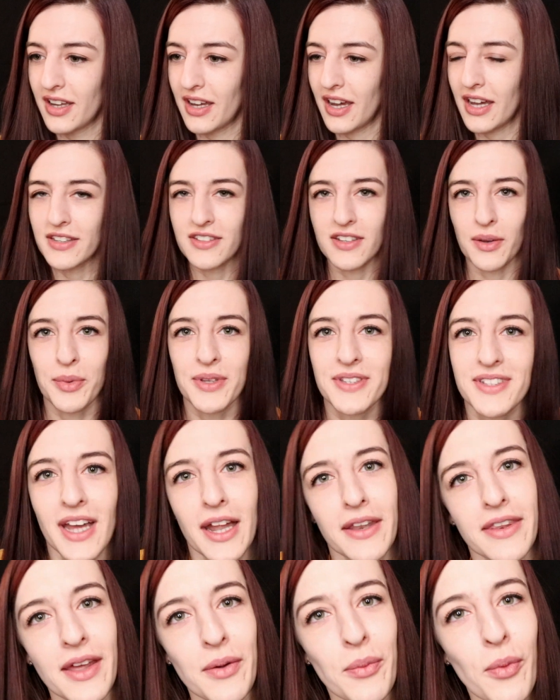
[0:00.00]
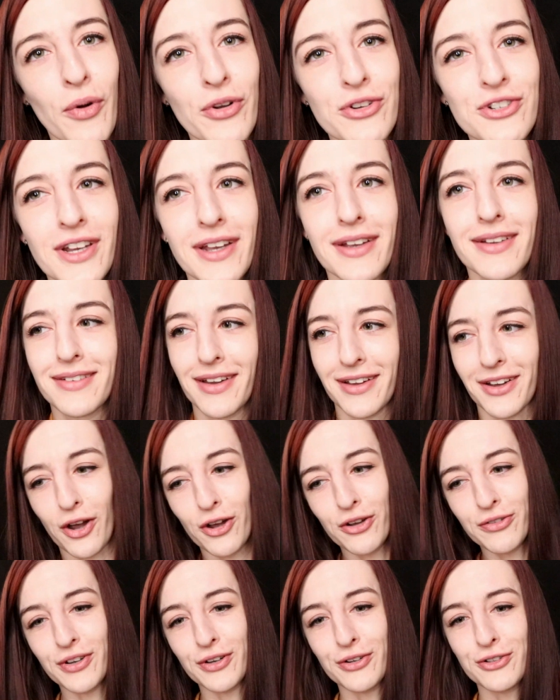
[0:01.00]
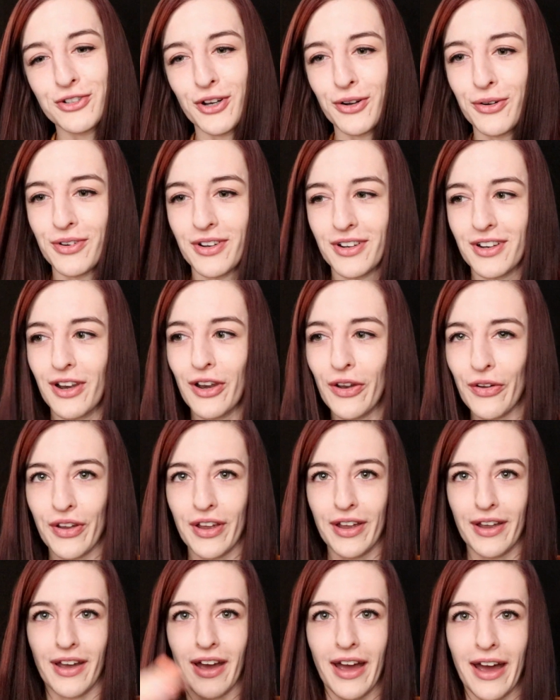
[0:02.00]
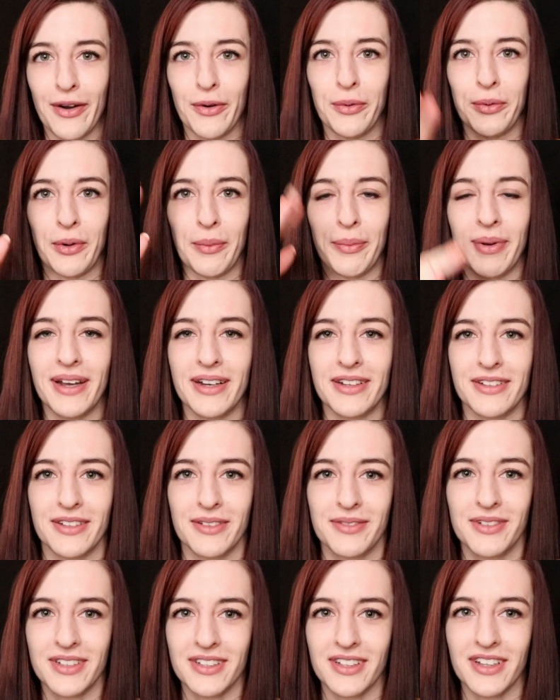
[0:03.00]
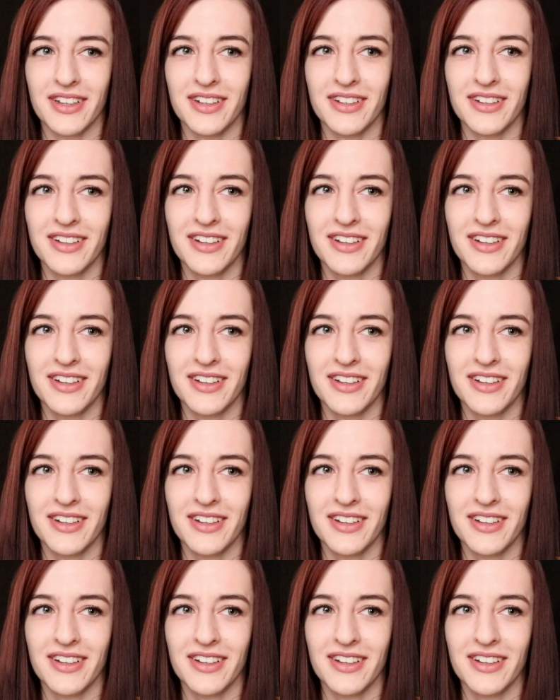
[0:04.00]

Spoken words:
and someone's standing there watching, like over your shoulder, looking at all your pictures. I'm just like,